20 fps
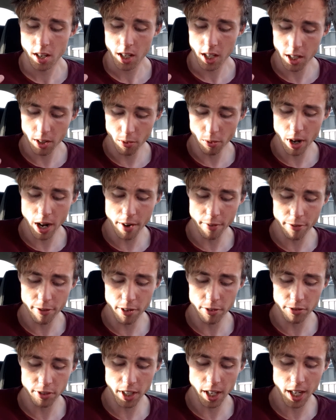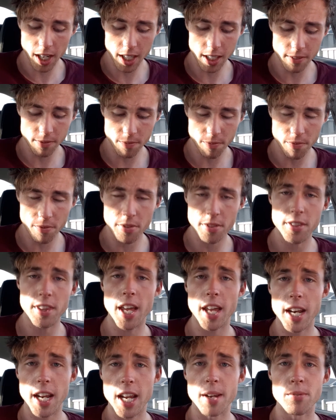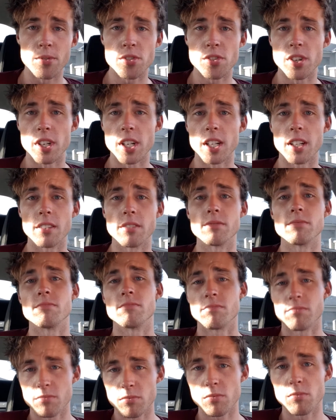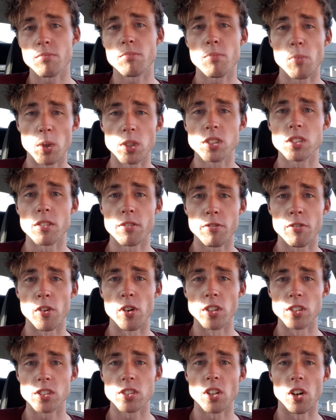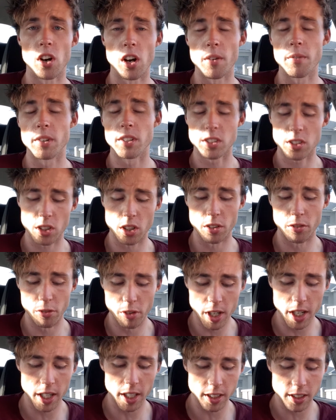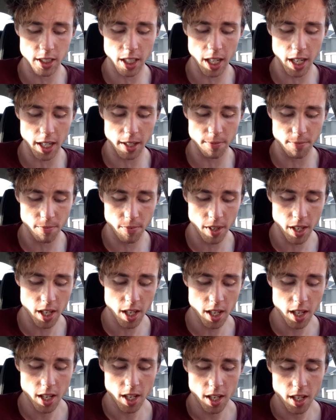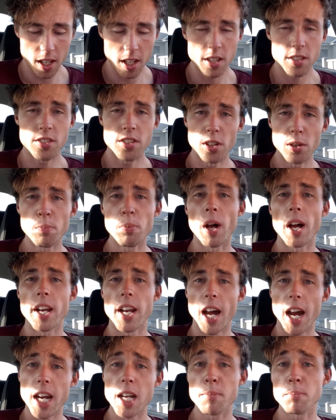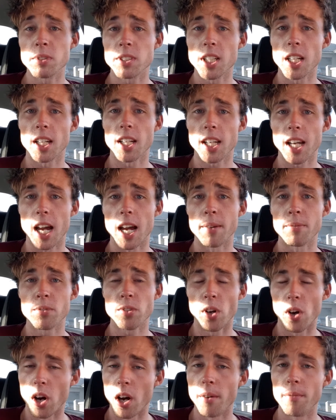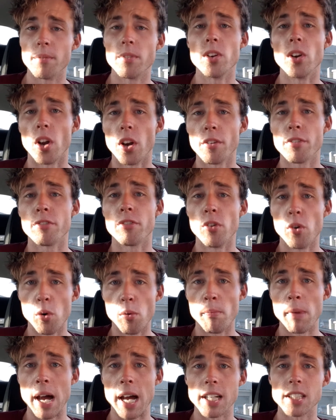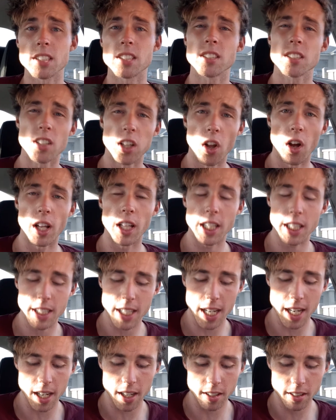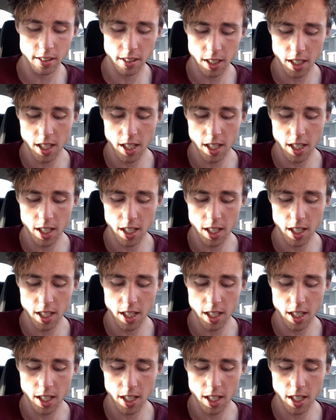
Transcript: In round 15, that hamstring was the first time it sort of reared its head. Still played 80% game time, not a full match, slightly down,